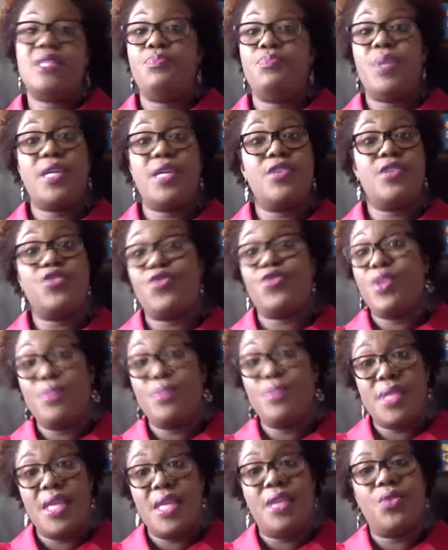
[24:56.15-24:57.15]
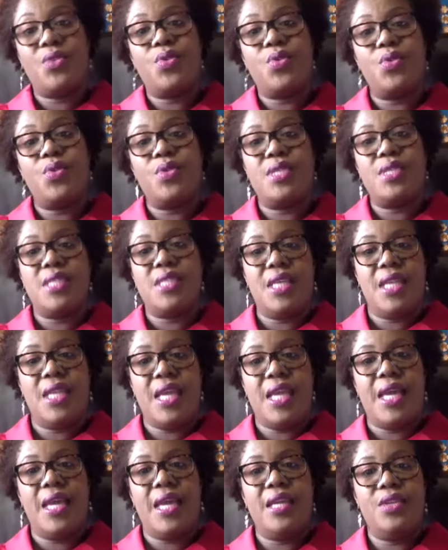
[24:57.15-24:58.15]
bigger dreams and goals than
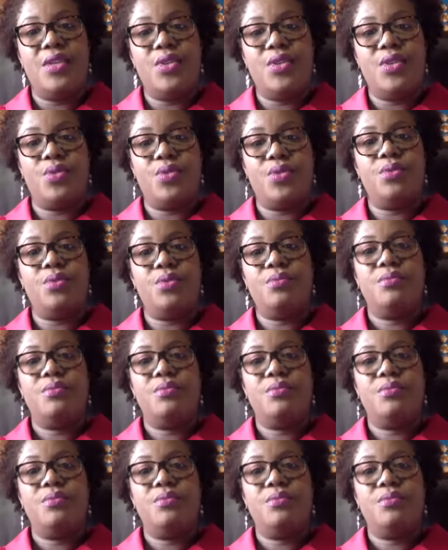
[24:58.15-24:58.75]
I do.